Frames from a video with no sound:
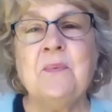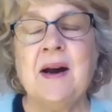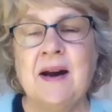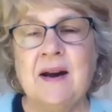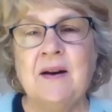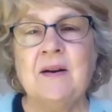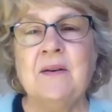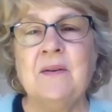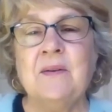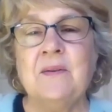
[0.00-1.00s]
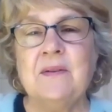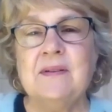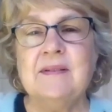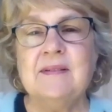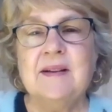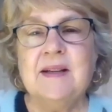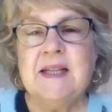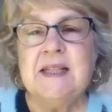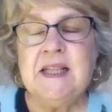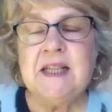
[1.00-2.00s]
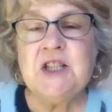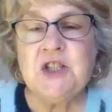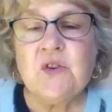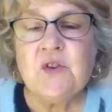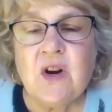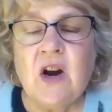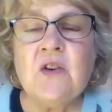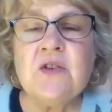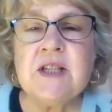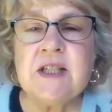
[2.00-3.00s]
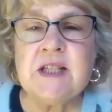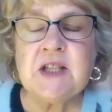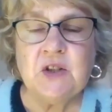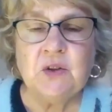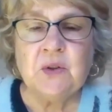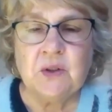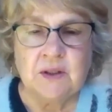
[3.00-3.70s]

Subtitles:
Wow. Did you go to school